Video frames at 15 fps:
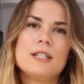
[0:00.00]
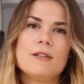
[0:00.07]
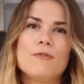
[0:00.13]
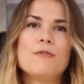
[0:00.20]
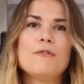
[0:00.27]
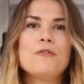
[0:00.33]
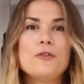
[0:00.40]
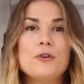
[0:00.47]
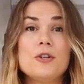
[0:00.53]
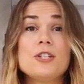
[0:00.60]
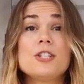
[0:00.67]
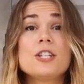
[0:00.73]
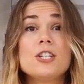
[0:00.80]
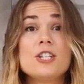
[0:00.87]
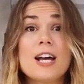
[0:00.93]
to different
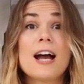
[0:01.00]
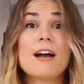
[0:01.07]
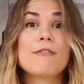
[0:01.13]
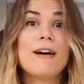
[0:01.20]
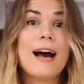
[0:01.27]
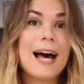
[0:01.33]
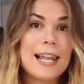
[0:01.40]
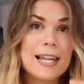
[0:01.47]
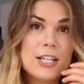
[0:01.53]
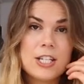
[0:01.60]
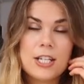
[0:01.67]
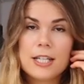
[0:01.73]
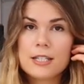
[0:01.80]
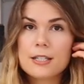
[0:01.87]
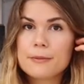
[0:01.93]
foods to check for
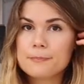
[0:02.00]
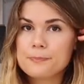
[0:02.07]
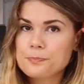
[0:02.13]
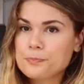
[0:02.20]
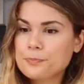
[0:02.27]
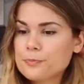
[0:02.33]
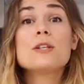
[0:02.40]
allergies.